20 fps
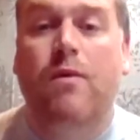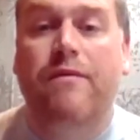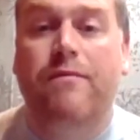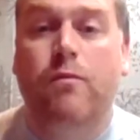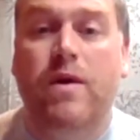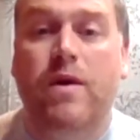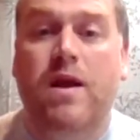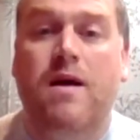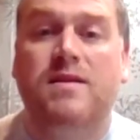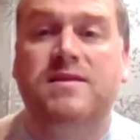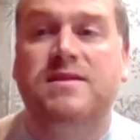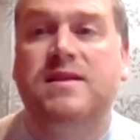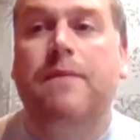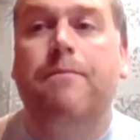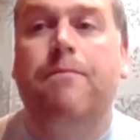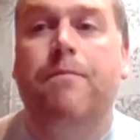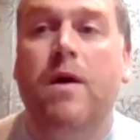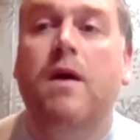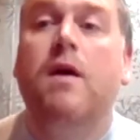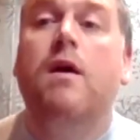We can't say,
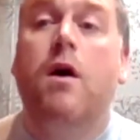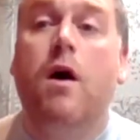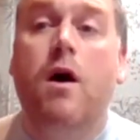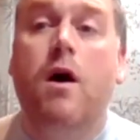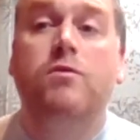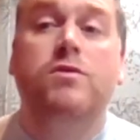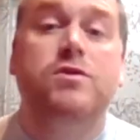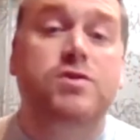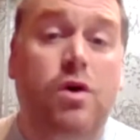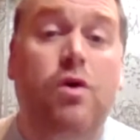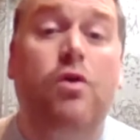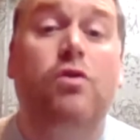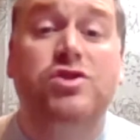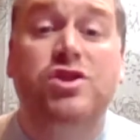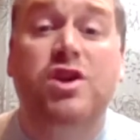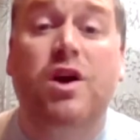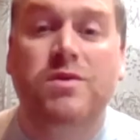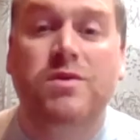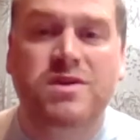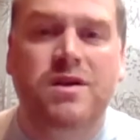oh, all
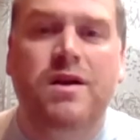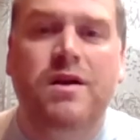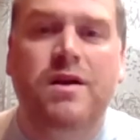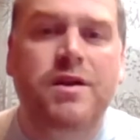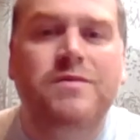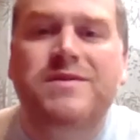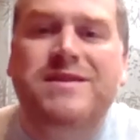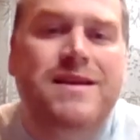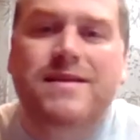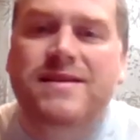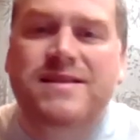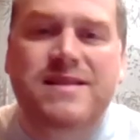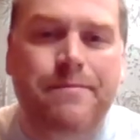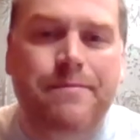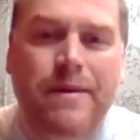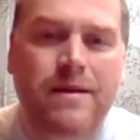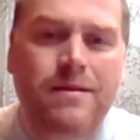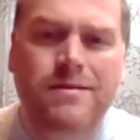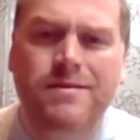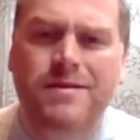show us a utility
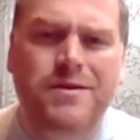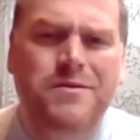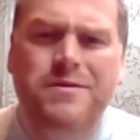bill.